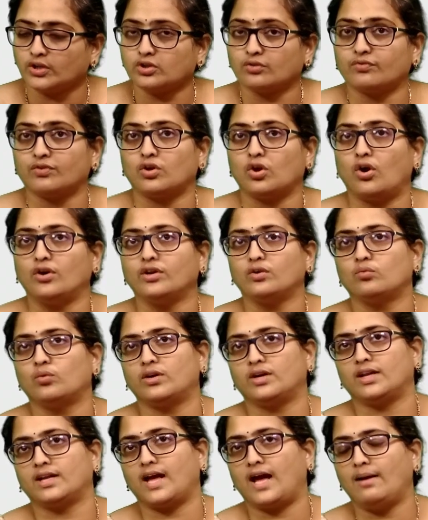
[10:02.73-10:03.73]
a
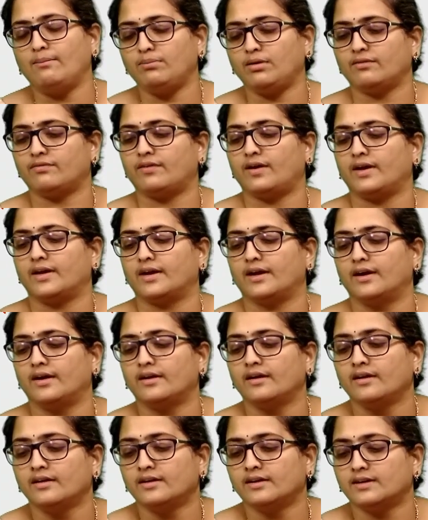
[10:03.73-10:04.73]
non-inverting amplifier
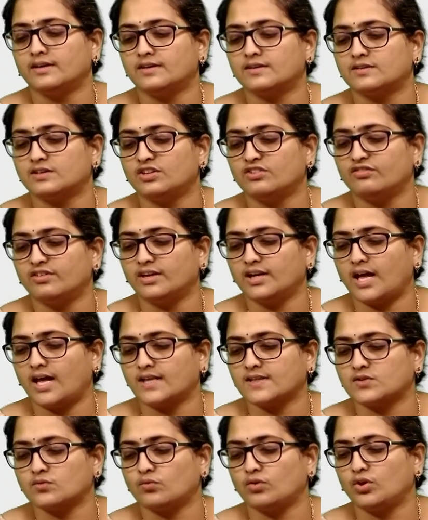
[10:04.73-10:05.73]
is given
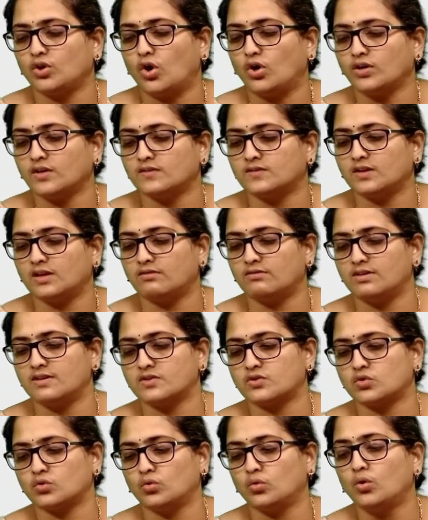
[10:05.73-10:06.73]
as V0 is equals
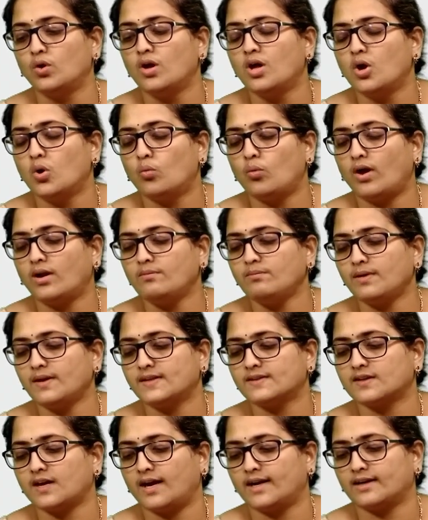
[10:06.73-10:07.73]
to 1 plus
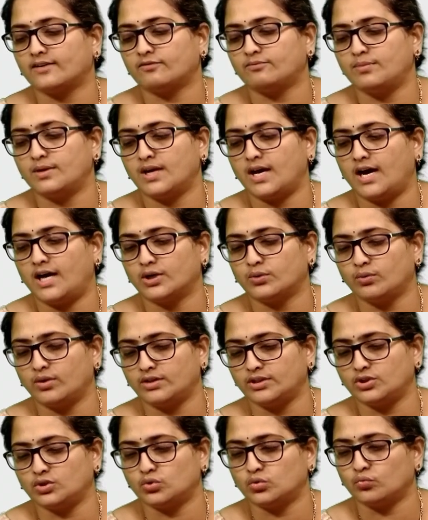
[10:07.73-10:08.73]
Rf by R1
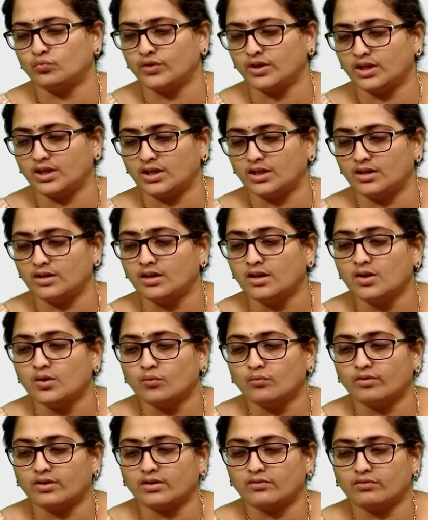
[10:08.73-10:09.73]
into Vin,
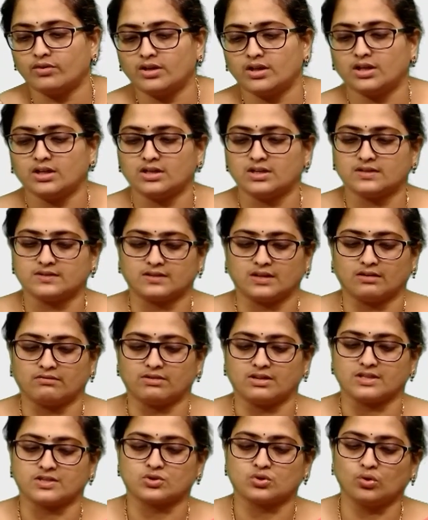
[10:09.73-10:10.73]
where Vin is
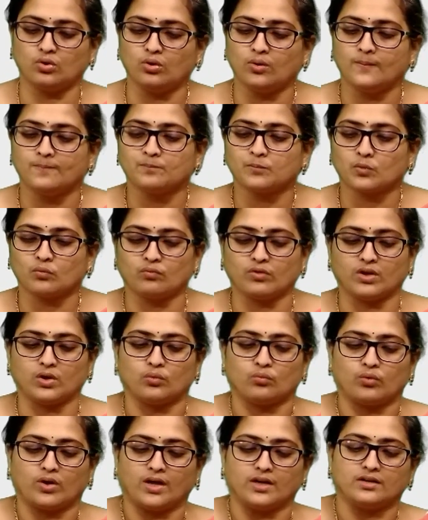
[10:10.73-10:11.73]
equals to
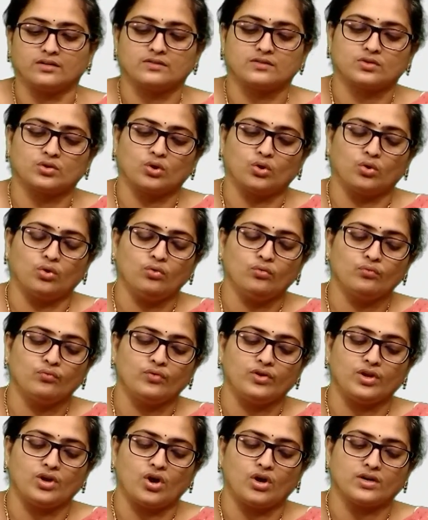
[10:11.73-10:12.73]
V1. So,
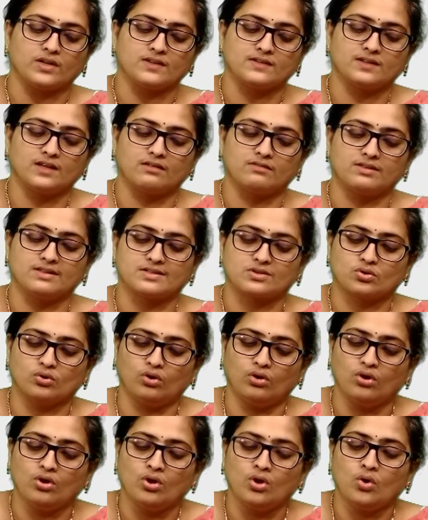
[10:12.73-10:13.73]
V0 is equals to
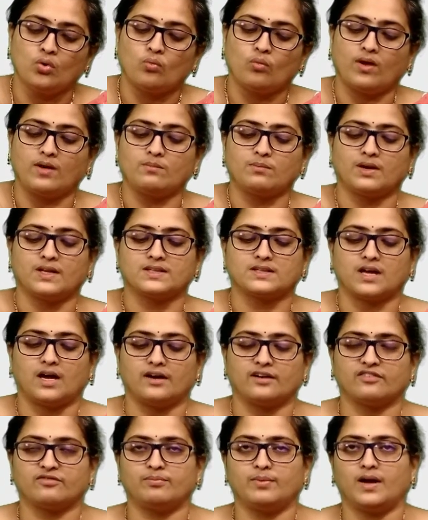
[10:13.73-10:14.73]
1 plus
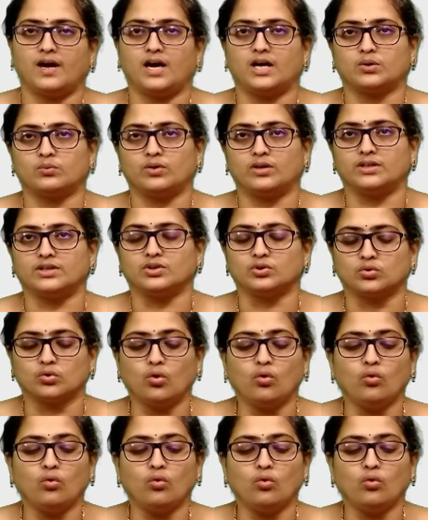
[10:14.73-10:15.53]
Rf by R1 into